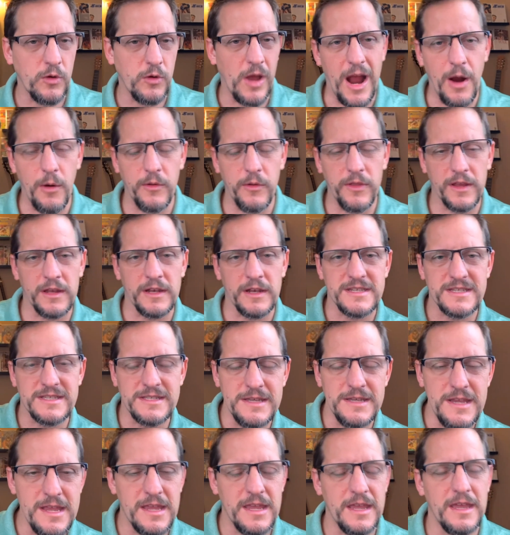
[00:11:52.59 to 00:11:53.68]
how are they going to
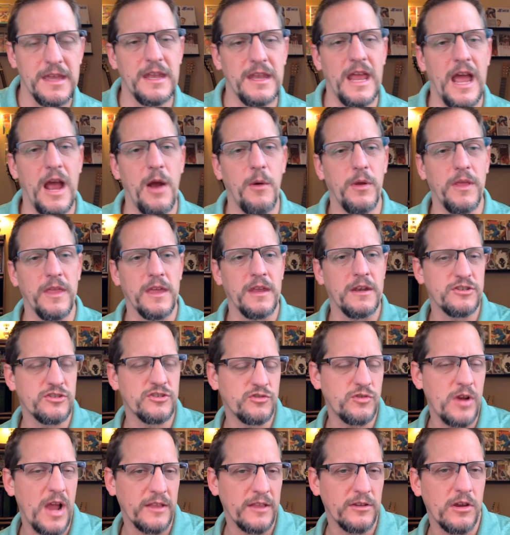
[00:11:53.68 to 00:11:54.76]
sneak in, how are they going to
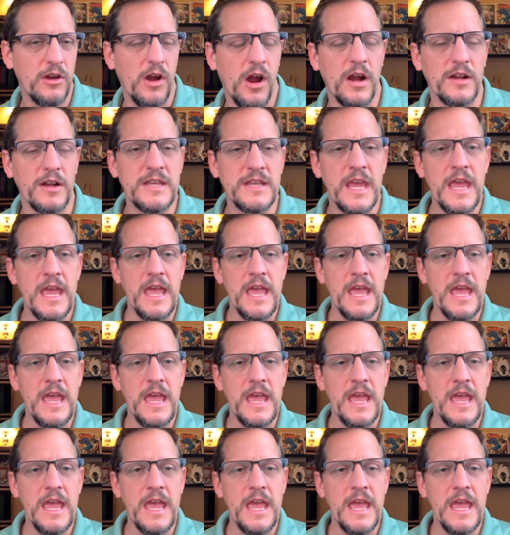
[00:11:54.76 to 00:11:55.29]
distract the guards.